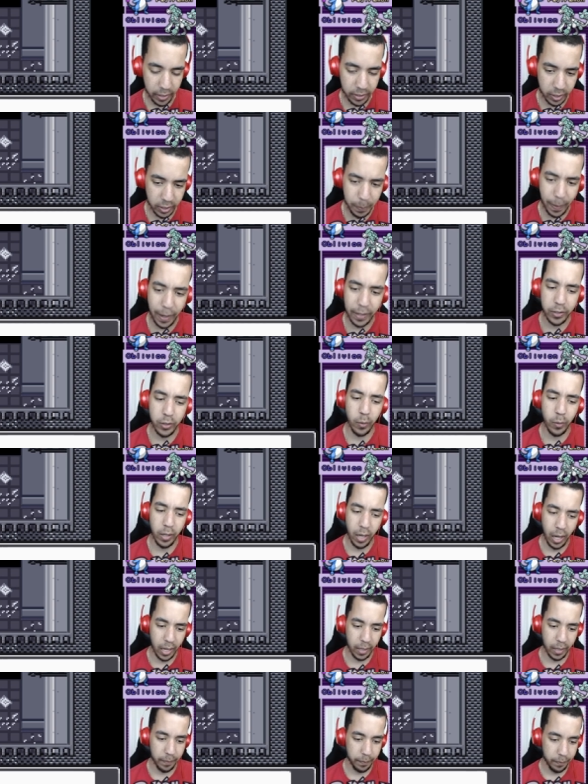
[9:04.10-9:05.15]
I suspect you are
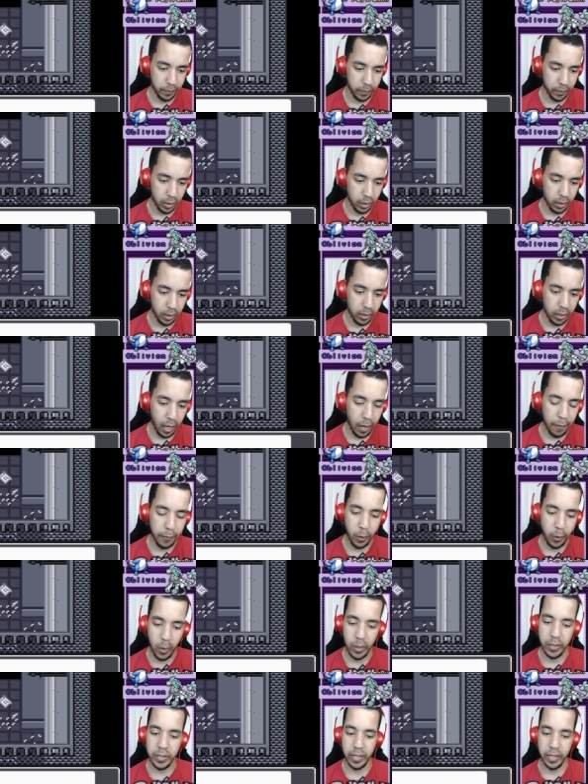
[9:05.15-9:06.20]
not. Of
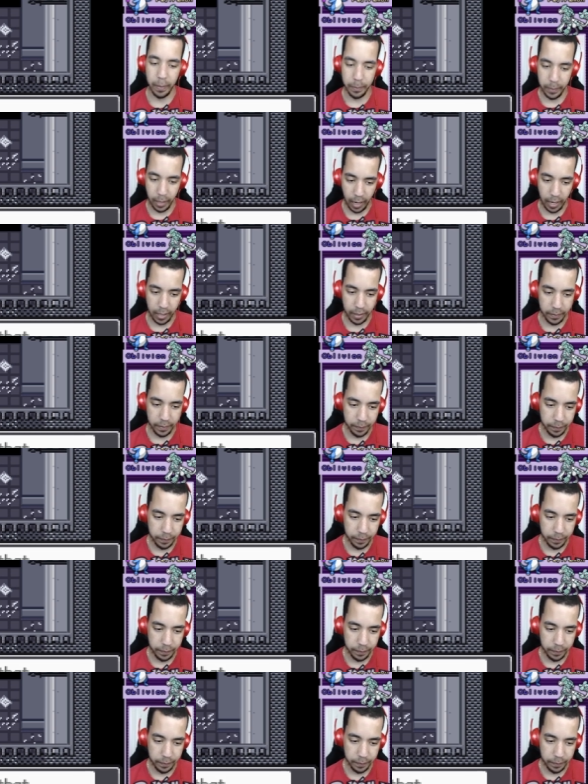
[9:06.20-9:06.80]
course I'm not.